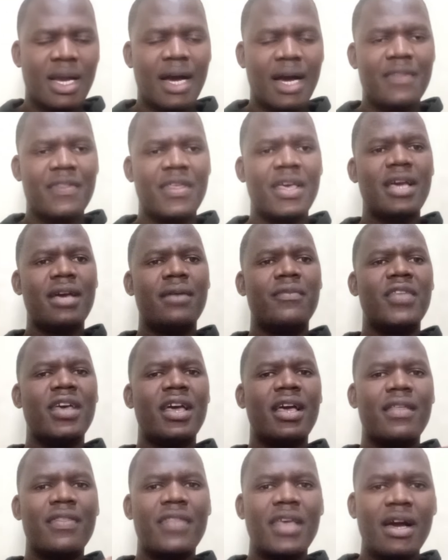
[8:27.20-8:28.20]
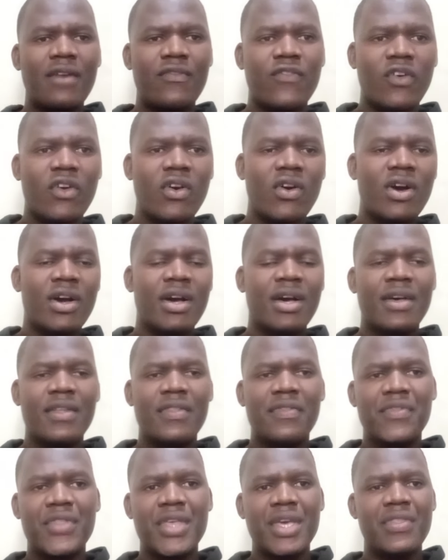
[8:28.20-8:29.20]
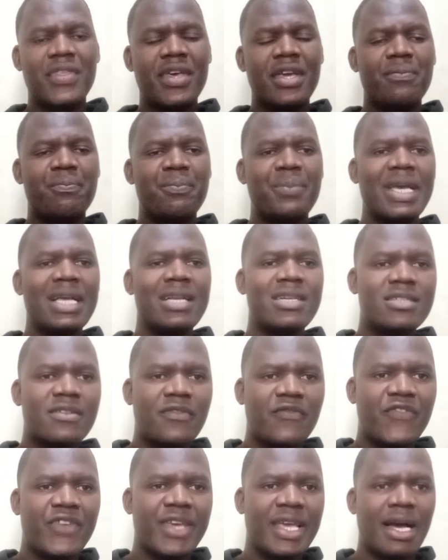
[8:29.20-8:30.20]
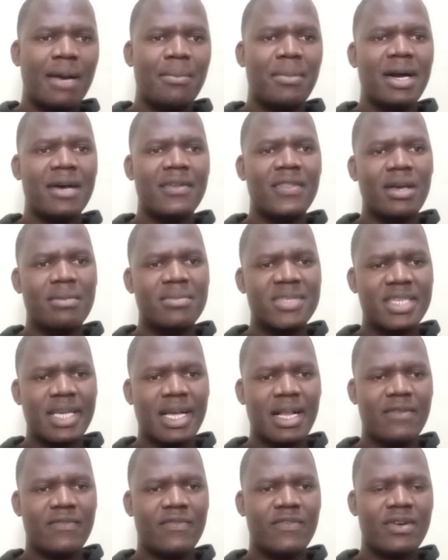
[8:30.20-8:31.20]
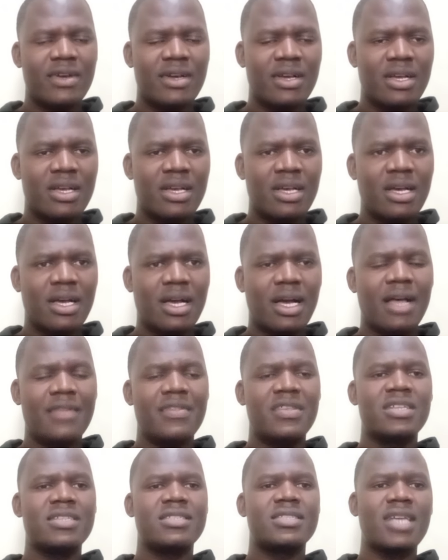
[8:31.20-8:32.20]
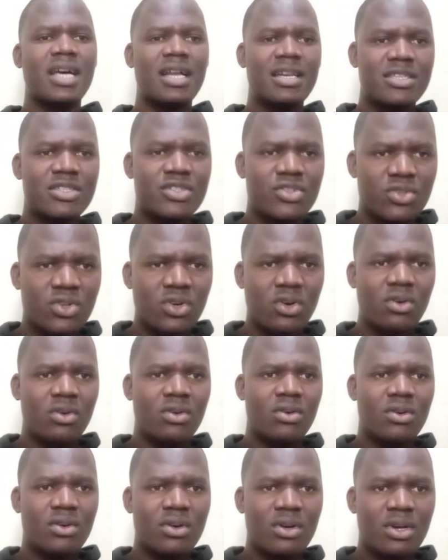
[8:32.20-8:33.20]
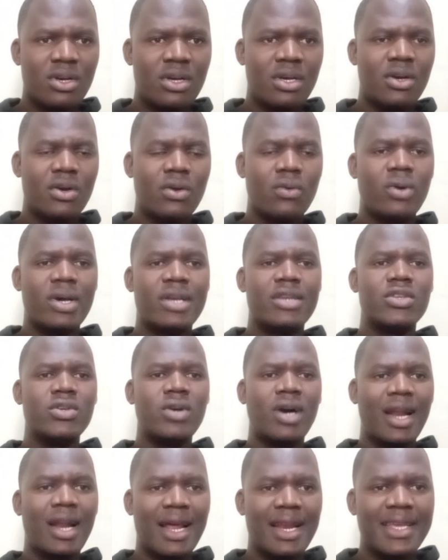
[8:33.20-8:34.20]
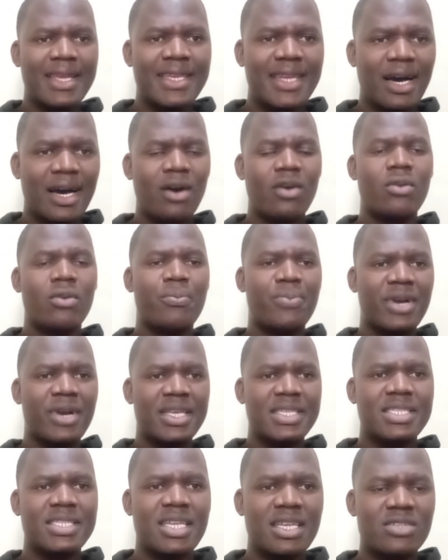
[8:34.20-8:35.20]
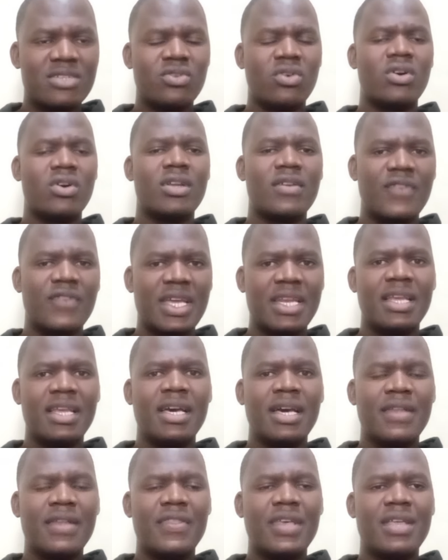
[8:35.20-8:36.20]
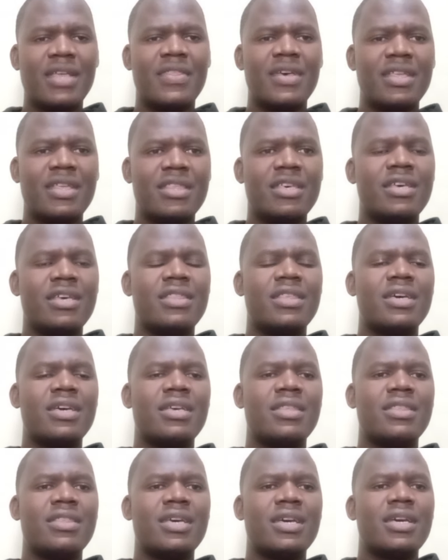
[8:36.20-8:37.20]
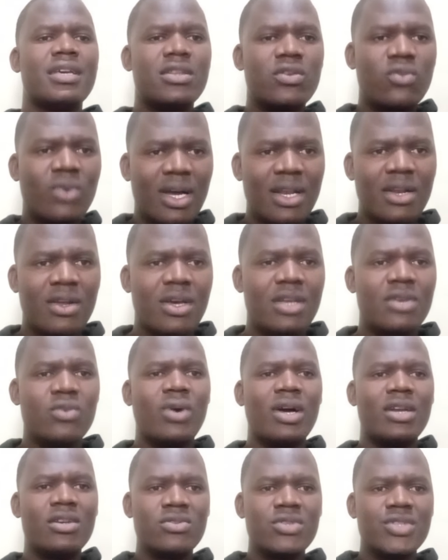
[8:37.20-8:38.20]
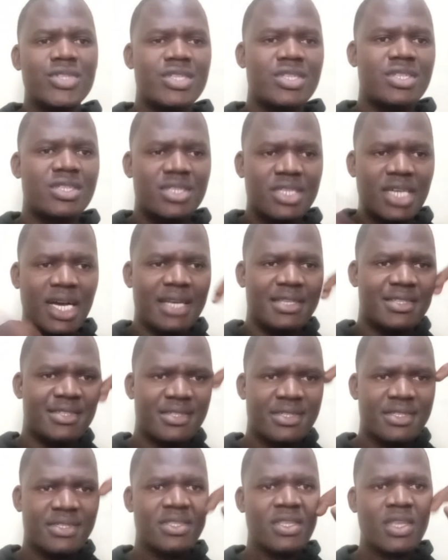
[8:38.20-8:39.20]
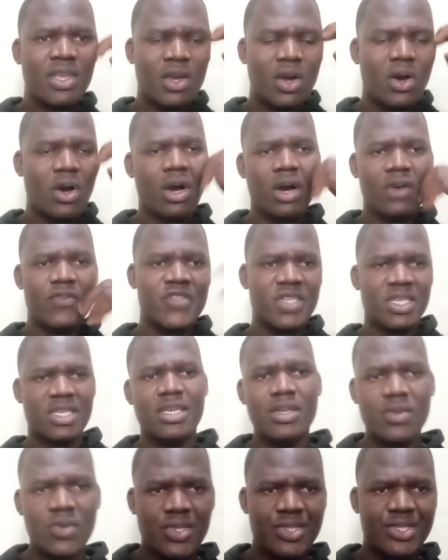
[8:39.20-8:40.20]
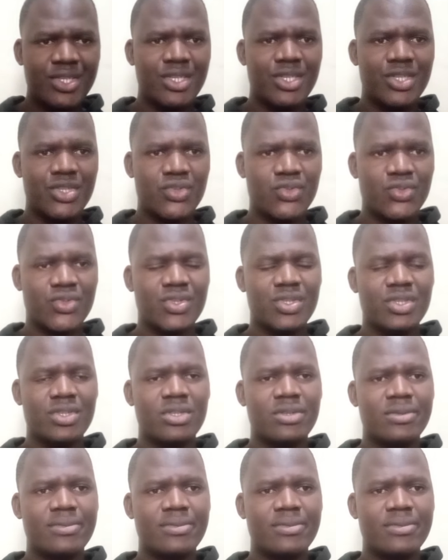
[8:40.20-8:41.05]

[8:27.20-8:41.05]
And they, they, therefore, they, they built fear among themselves. And the result, you know, when you are a leader or president or even the, the, the, the, the anyone, anyone who is in charge of security issues,